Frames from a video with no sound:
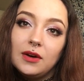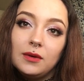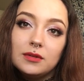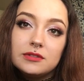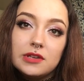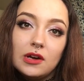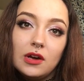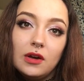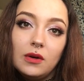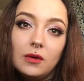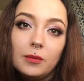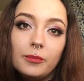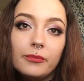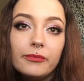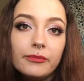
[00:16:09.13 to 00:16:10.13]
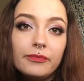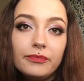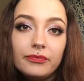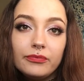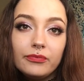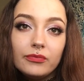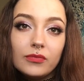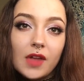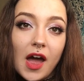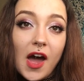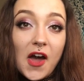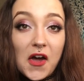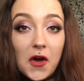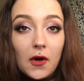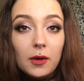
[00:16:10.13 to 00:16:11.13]
So I
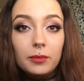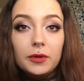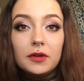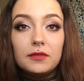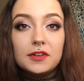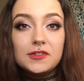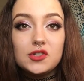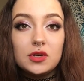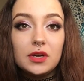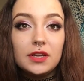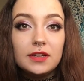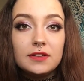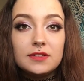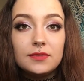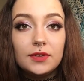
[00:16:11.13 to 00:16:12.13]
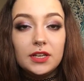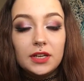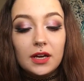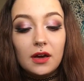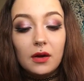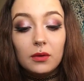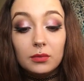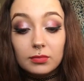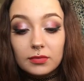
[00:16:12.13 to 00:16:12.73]
hope you've enjoyed this video.